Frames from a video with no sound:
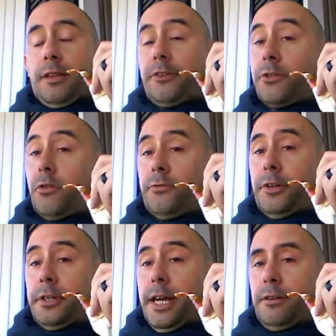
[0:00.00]
And this girl
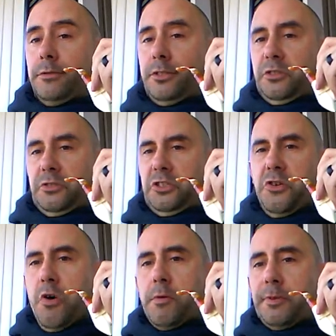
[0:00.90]
freaked out. She goes,
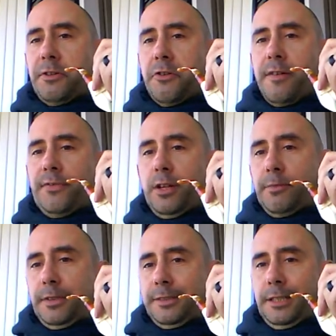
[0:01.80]
Did you open your
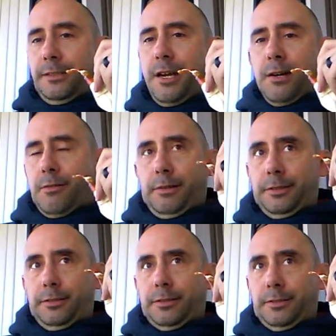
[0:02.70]
envelope? And I said, No,
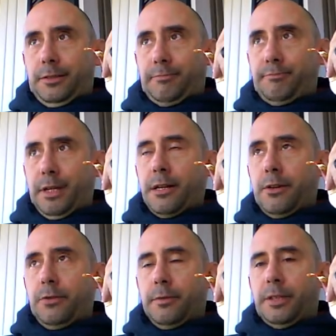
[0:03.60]
I, but I
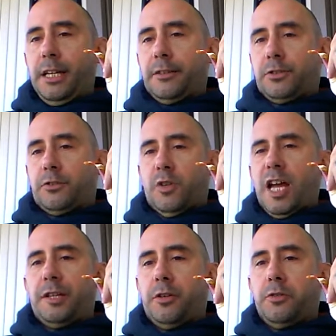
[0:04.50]
know who I'm getting. She
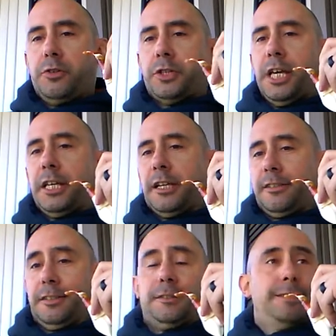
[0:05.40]
goes, How do you know who you're getting?
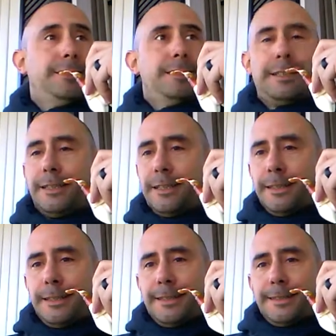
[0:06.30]
And I said,
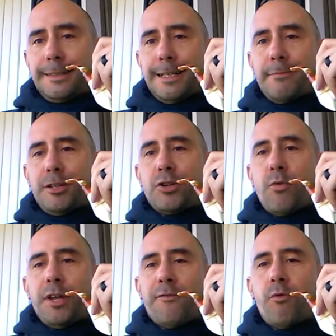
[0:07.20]
I'm the
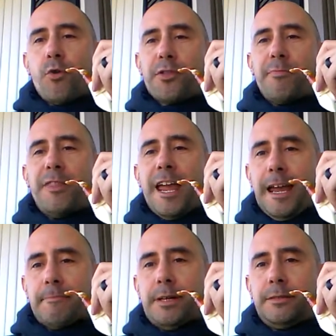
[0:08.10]
24th
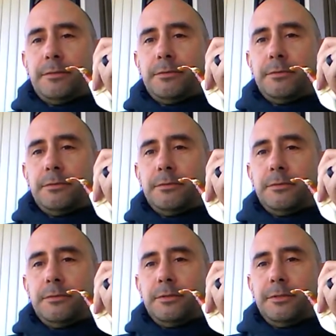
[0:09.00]
name
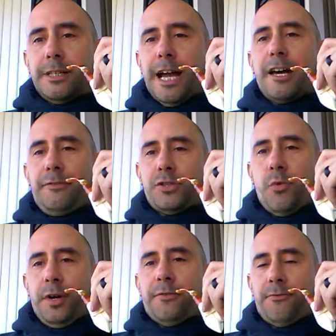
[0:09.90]
out of
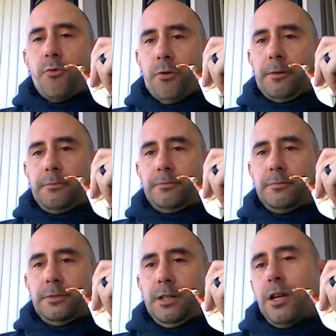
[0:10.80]
24.
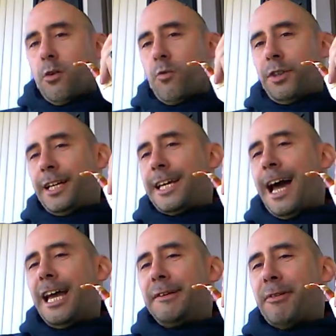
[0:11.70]
When the
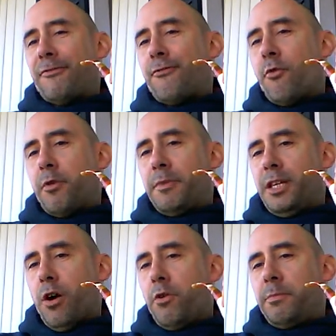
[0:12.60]
guy before
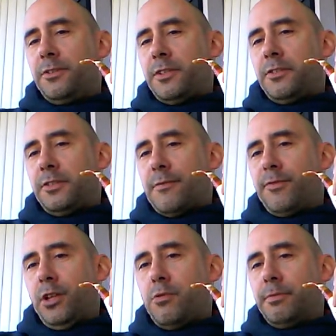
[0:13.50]
me opens his
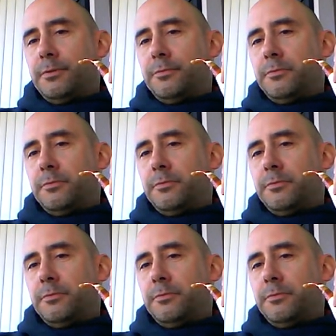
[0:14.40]
envelope,